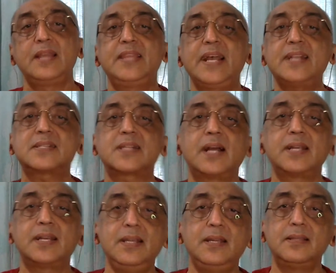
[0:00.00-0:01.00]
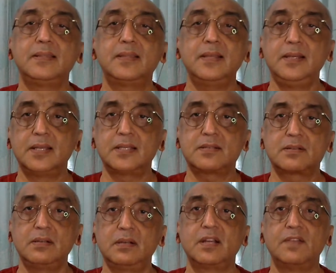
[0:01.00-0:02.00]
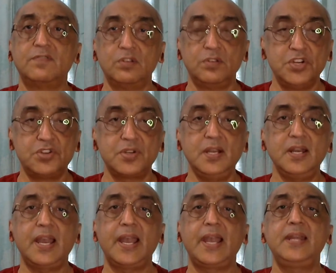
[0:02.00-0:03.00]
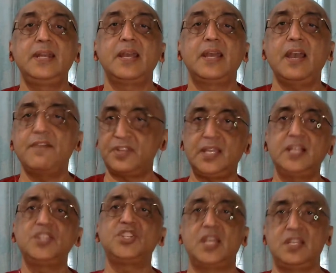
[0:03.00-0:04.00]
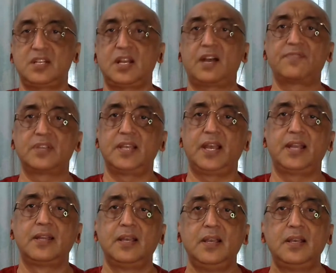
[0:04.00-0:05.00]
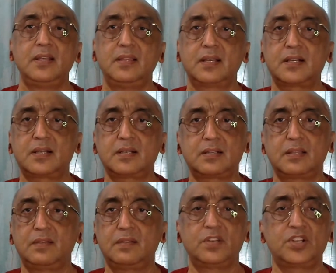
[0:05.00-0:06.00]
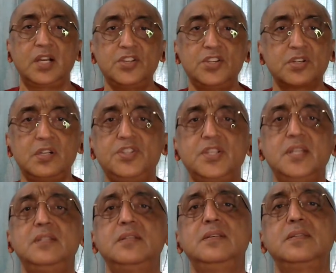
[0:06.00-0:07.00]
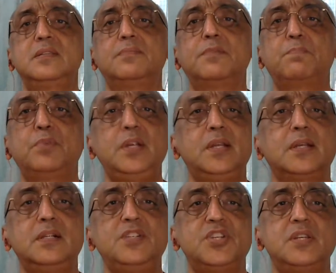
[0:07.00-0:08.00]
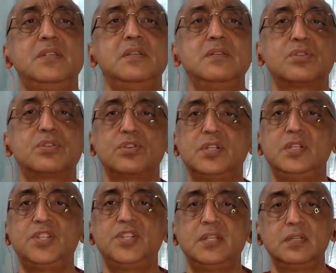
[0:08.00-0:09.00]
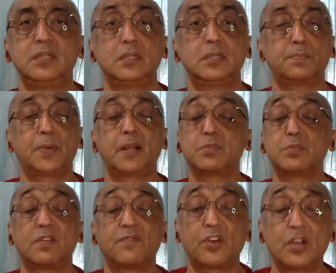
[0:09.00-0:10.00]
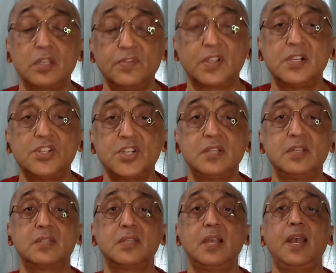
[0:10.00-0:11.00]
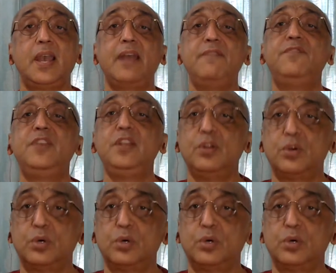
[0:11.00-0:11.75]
And that started the industrial revolution, and everything changed after that. There were cultural changes, there were political changes, social changes, perhaps even philosophical changes, and we